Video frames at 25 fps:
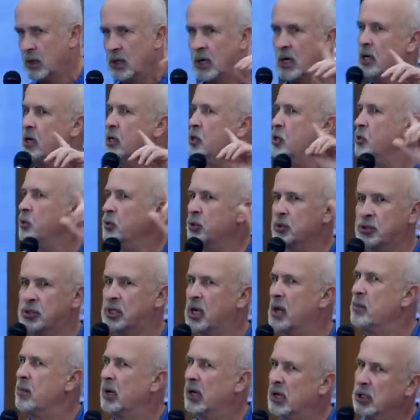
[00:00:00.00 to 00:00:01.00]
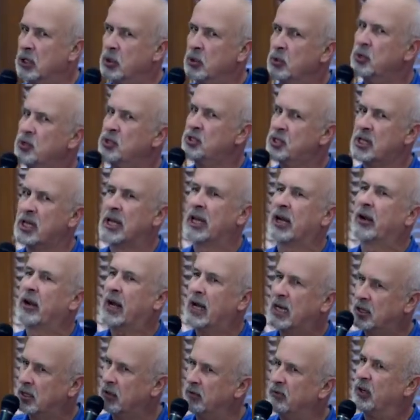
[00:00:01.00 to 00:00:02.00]
and who was somebody who was there
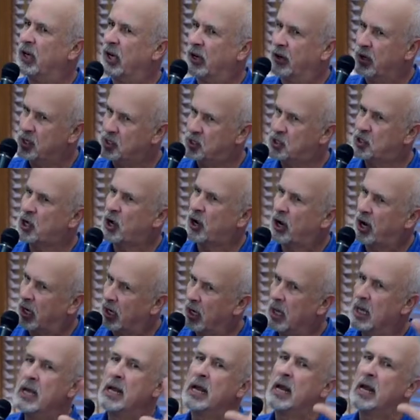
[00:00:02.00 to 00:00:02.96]
at the very start.